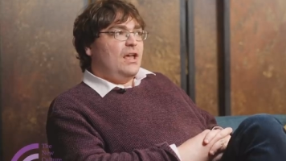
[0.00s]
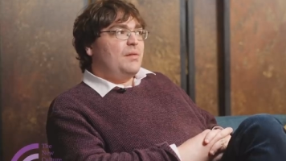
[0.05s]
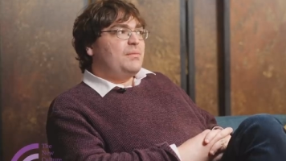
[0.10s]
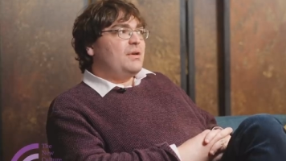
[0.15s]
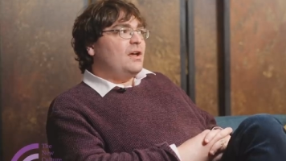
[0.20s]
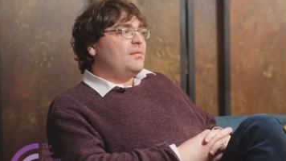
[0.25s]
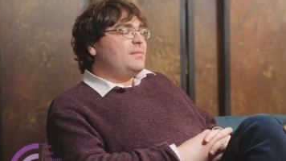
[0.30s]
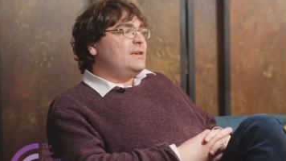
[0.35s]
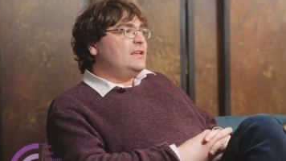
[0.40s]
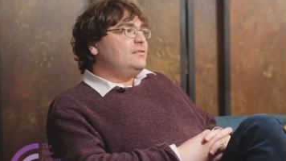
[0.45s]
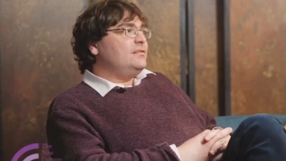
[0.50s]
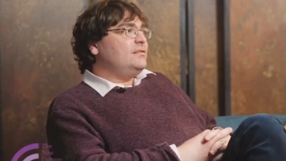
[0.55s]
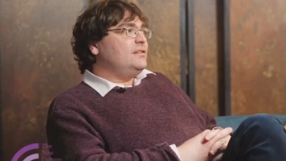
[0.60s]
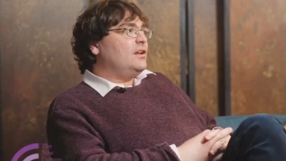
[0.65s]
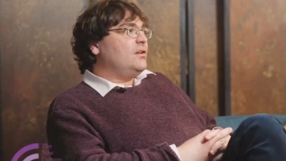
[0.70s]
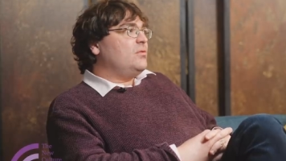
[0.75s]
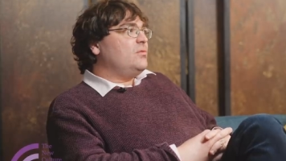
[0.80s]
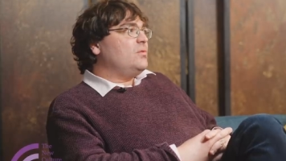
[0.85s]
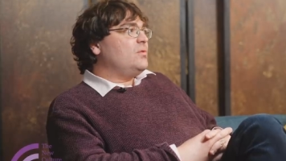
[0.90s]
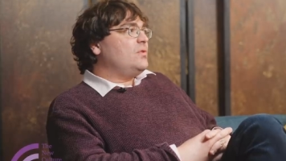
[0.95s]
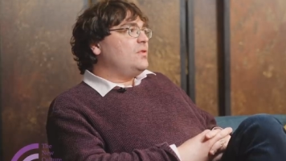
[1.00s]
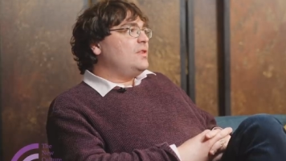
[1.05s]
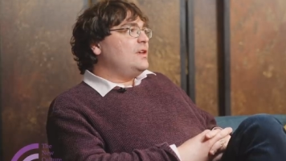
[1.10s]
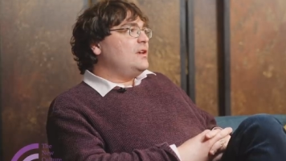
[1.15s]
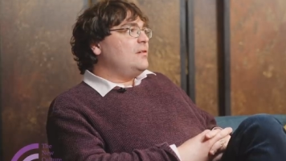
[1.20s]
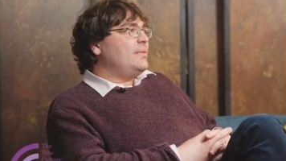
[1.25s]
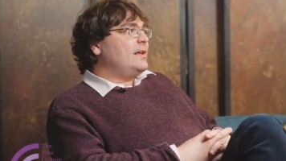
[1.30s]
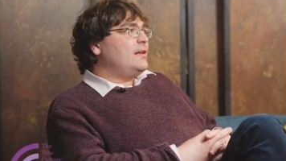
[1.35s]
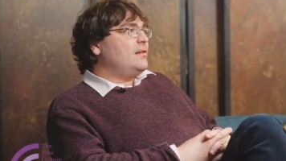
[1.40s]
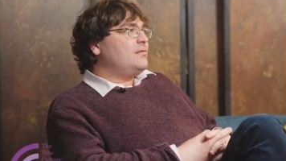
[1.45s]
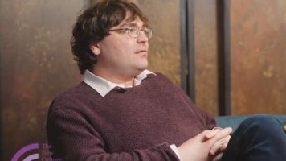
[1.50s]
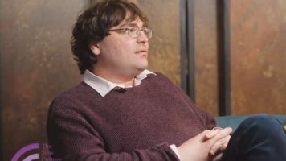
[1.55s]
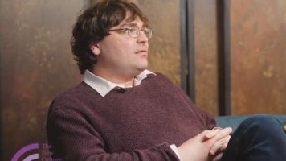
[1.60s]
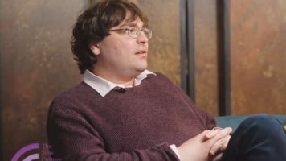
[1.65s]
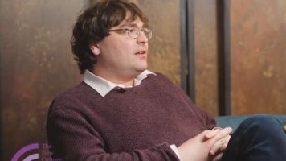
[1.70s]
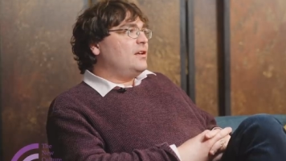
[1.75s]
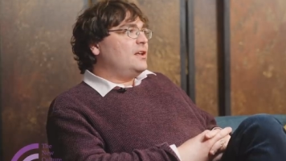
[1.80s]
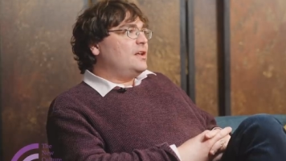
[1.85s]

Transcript: but I mean, you know, the thing about,